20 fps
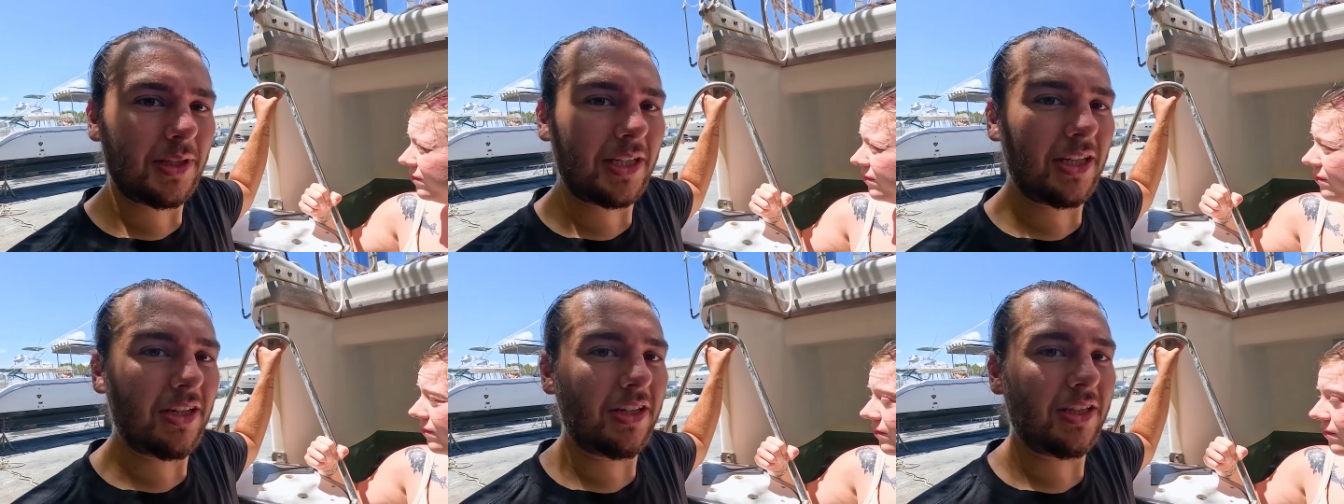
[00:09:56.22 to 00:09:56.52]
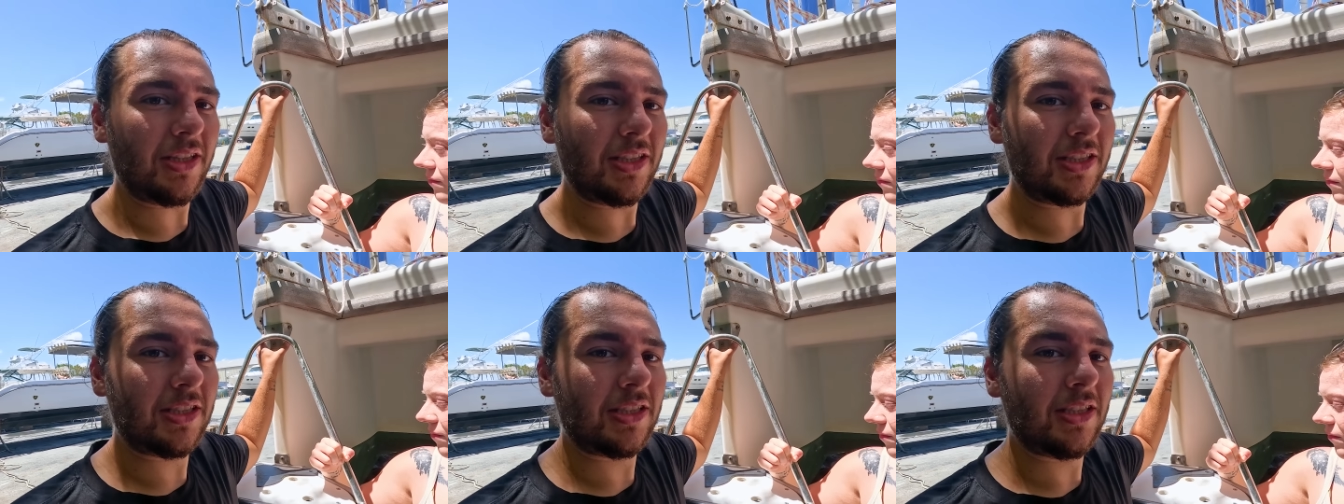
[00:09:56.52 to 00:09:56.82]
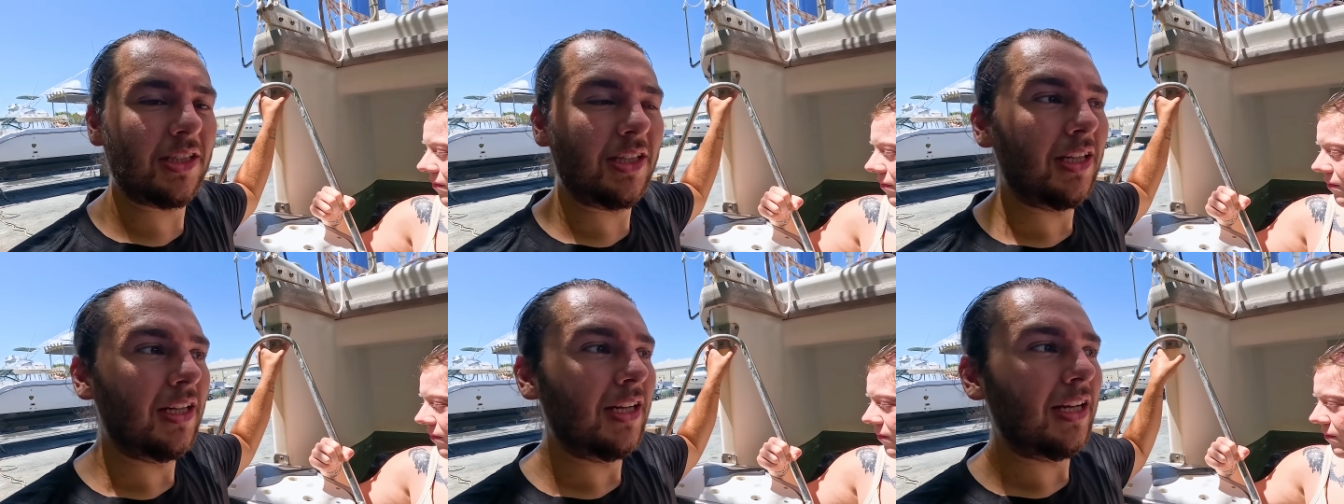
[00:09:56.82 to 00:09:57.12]
because
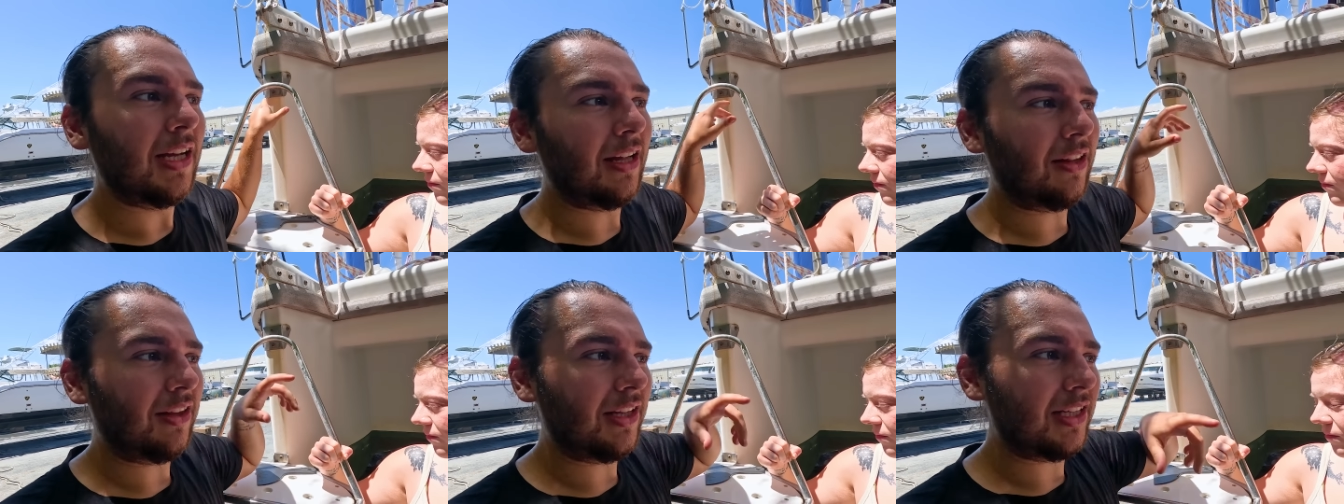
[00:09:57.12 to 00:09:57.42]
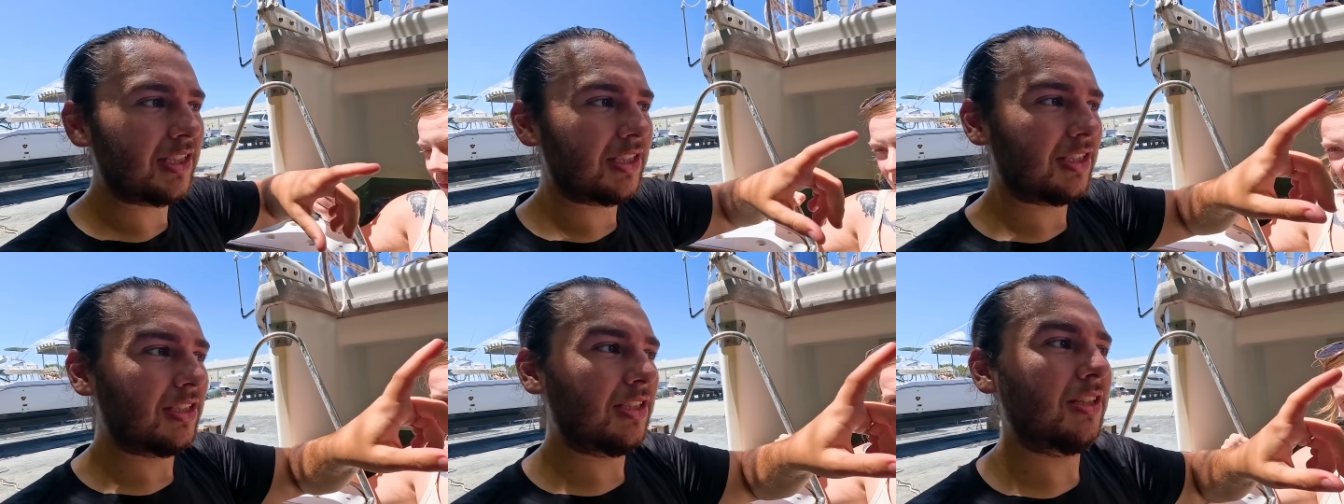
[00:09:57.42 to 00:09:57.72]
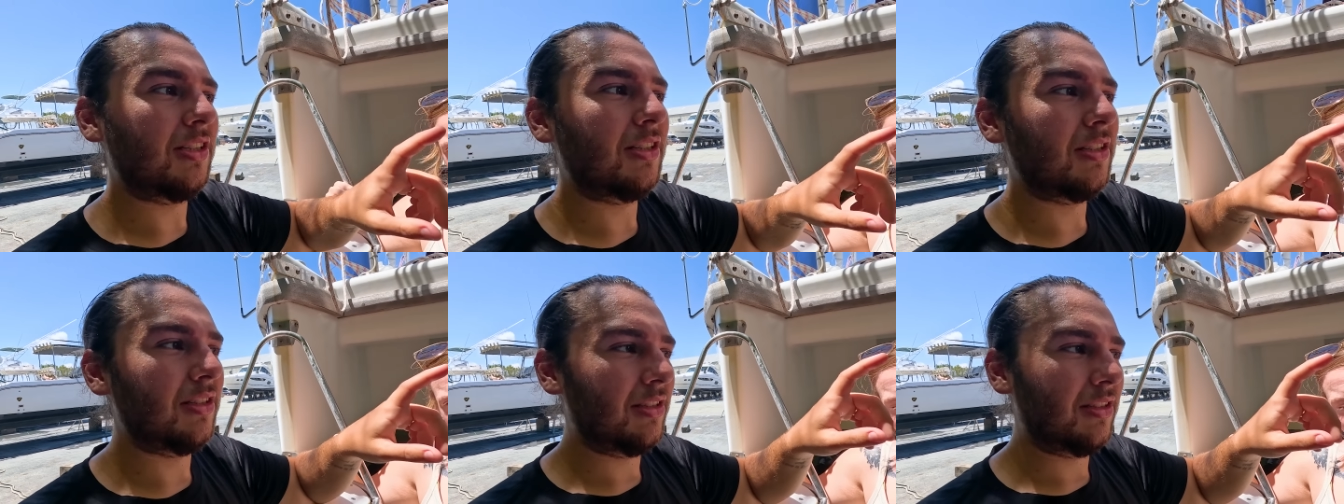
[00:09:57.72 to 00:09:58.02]
at least
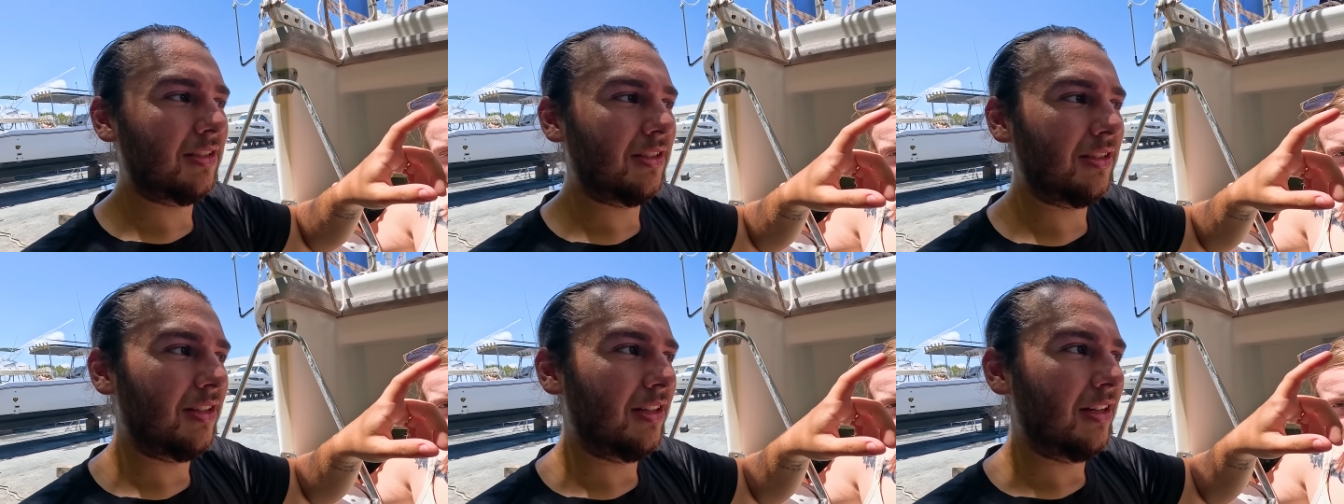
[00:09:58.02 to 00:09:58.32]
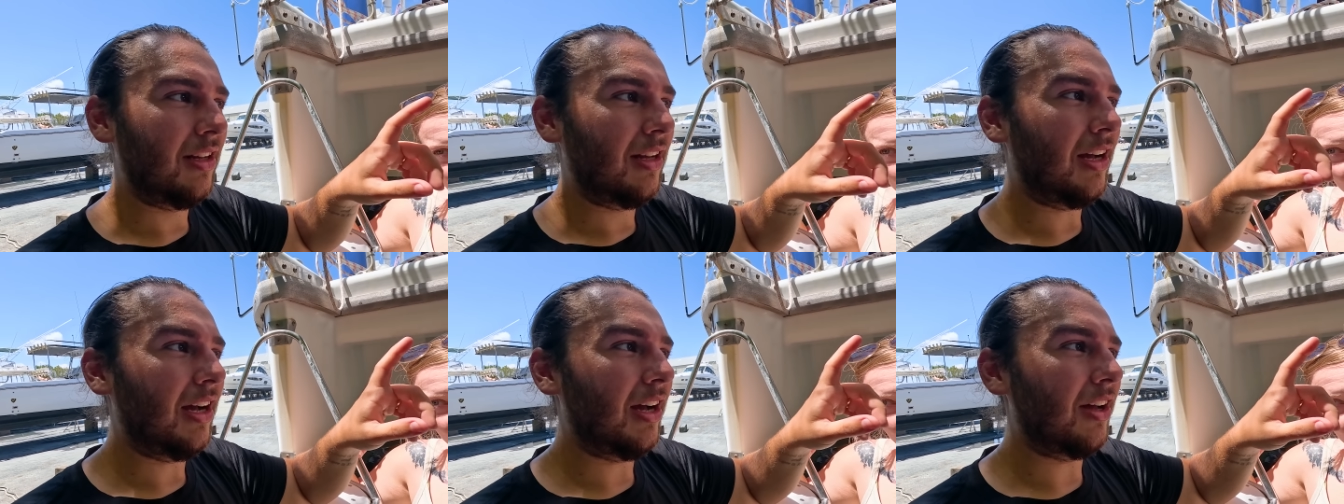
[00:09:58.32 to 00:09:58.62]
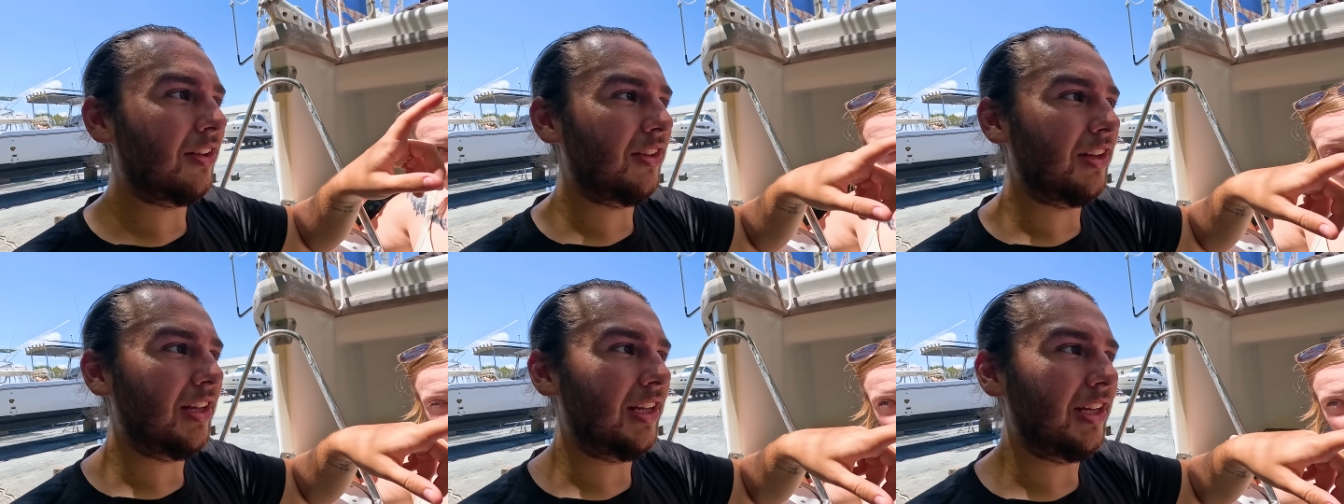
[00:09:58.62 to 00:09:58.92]

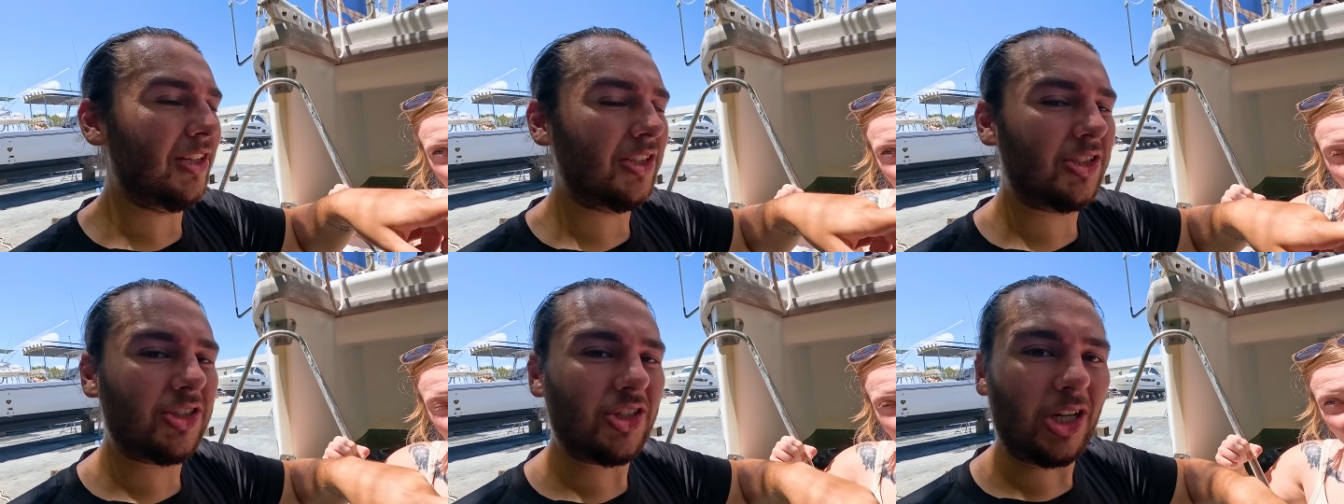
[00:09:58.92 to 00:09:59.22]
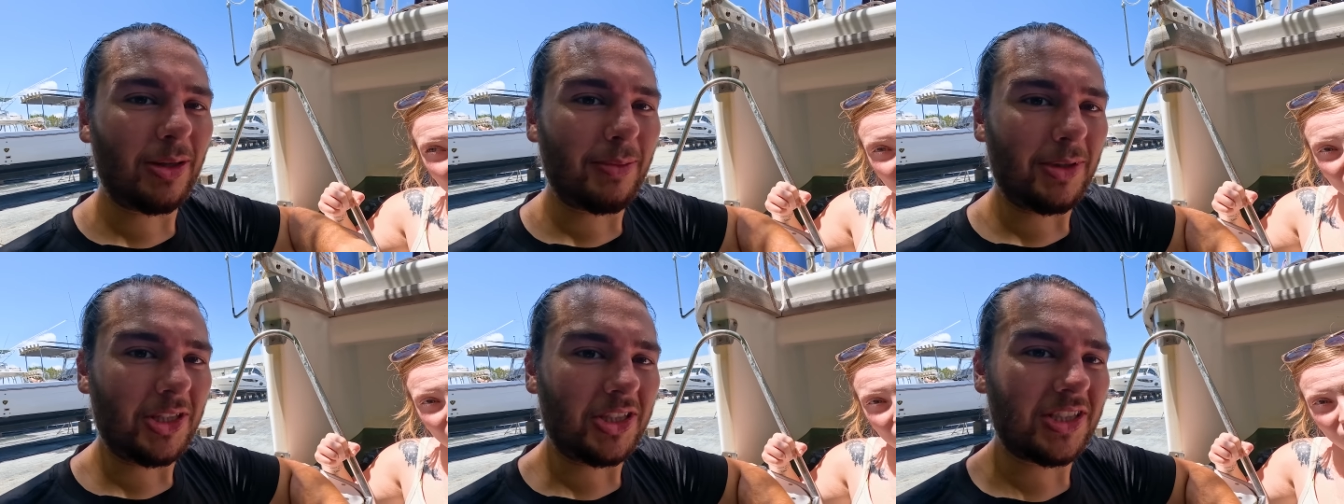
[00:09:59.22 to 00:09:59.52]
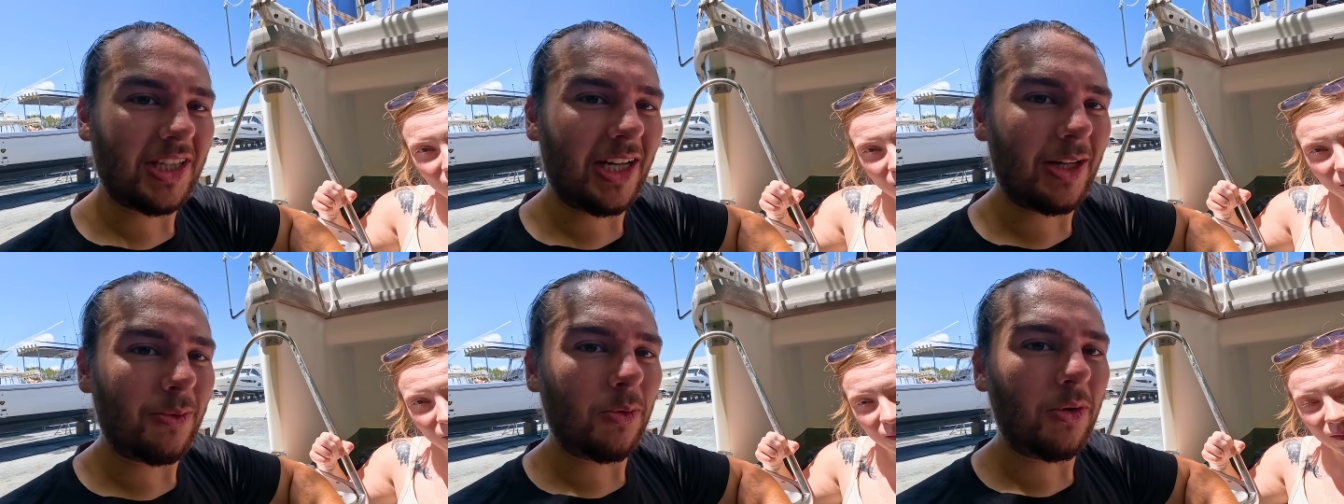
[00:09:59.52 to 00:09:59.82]
on the starboard
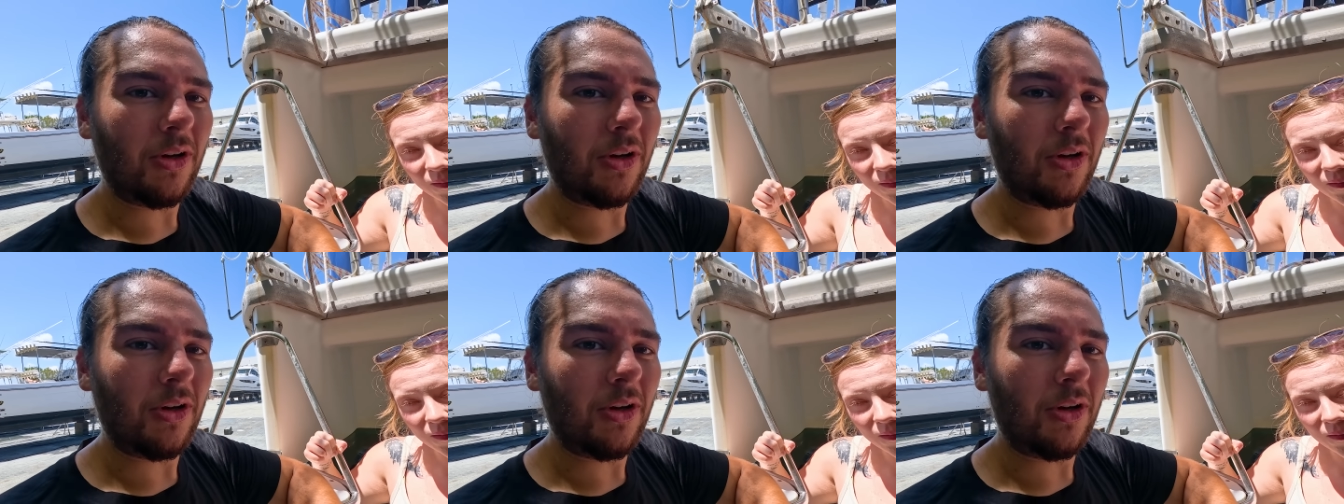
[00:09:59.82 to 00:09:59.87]
side